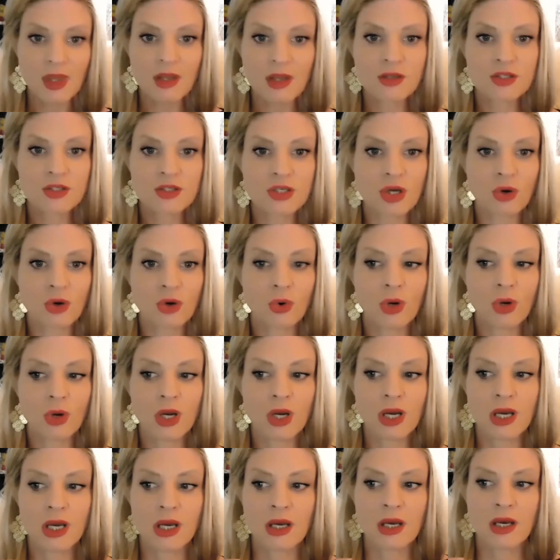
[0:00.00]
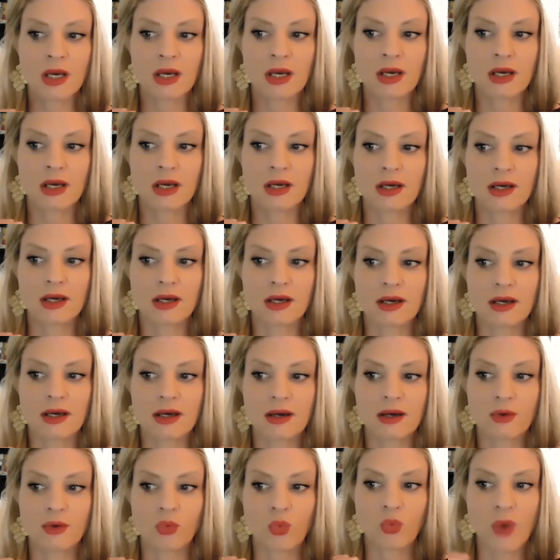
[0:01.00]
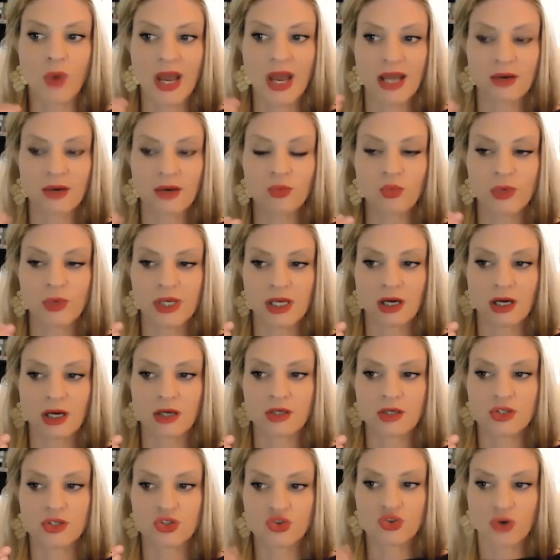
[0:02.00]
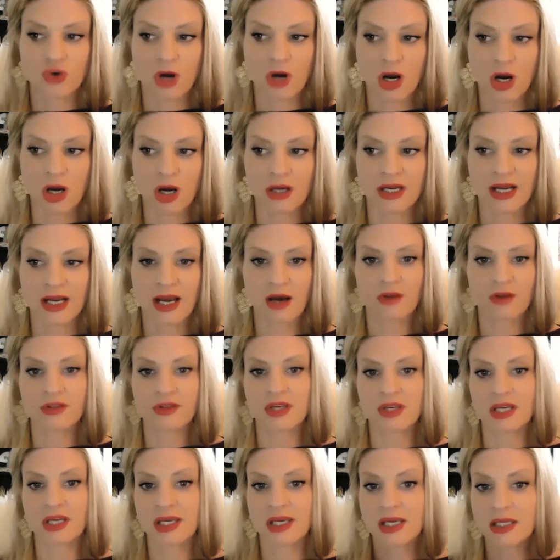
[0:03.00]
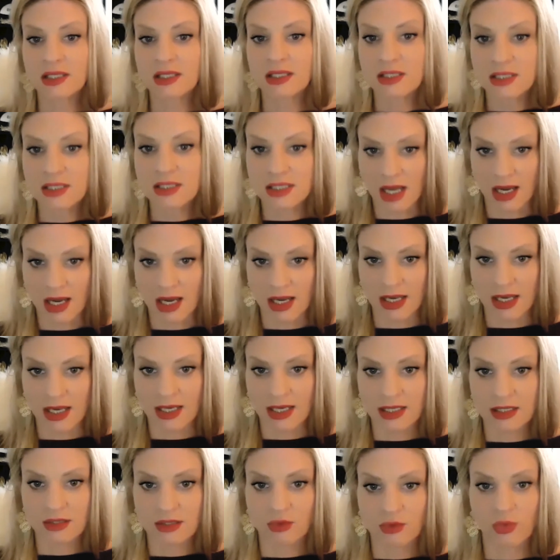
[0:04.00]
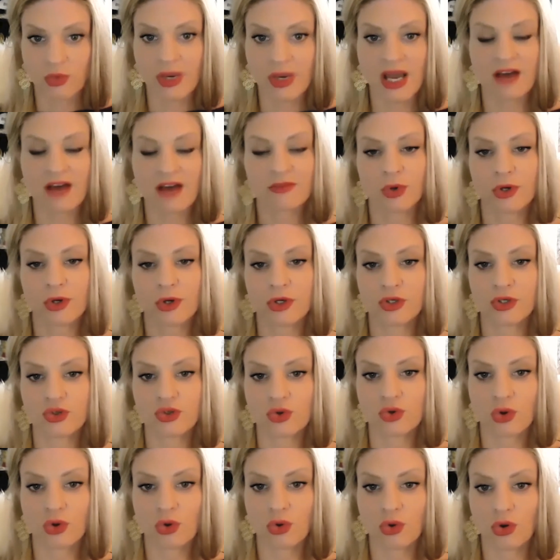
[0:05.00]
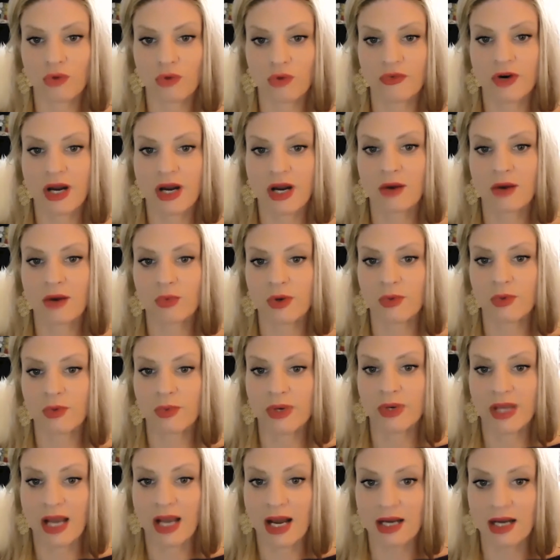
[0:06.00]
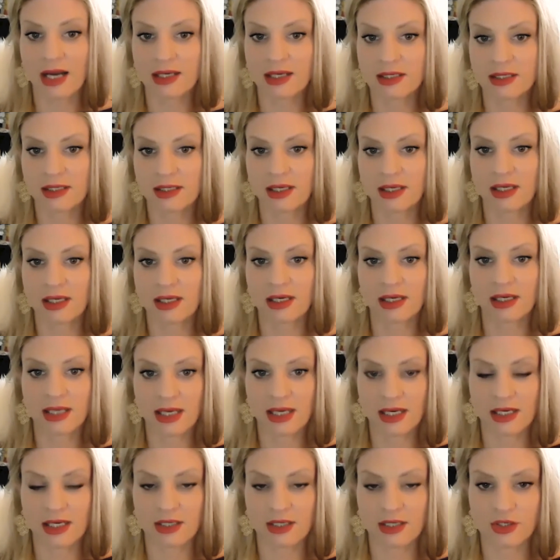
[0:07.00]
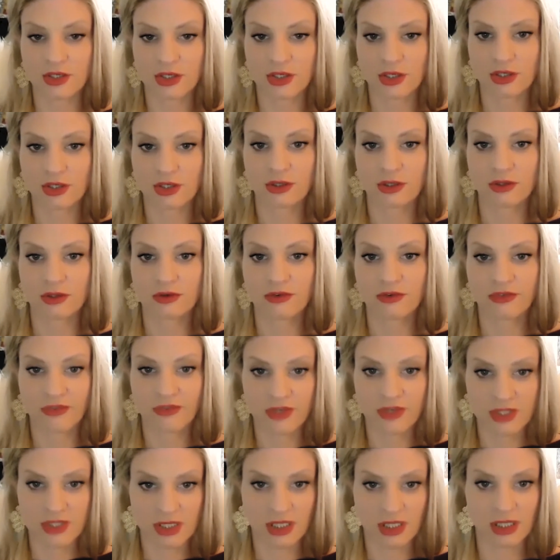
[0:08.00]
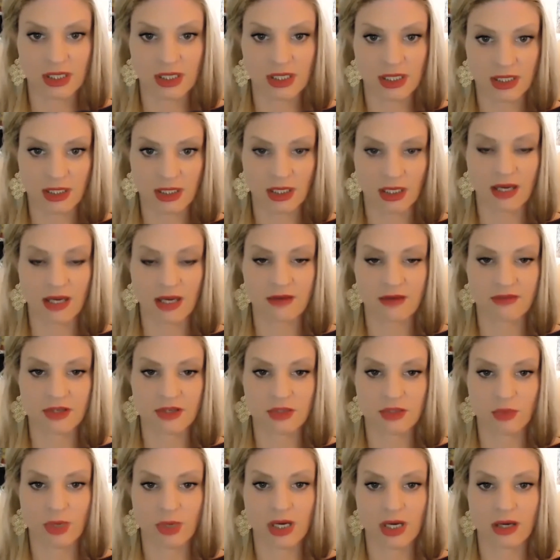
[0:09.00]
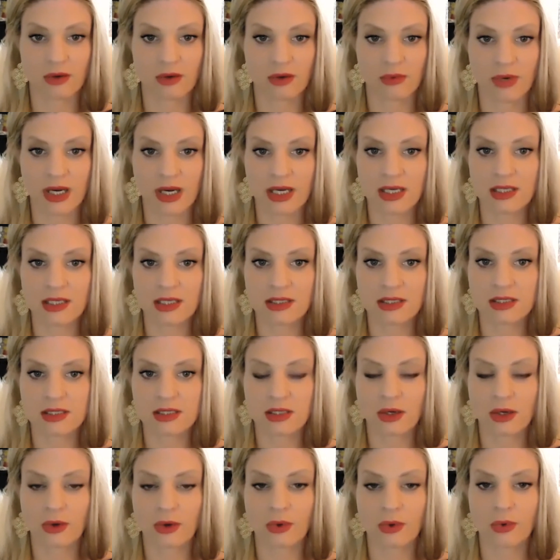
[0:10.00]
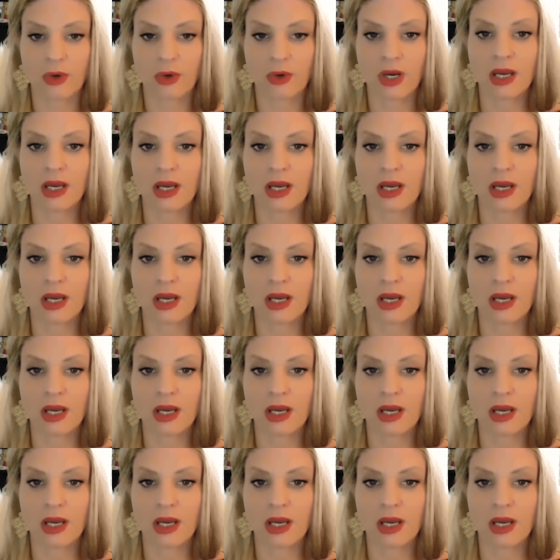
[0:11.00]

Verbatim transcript: So when we are strong and healthy inside, we have more control over how we react and engage physically in life as well, right? So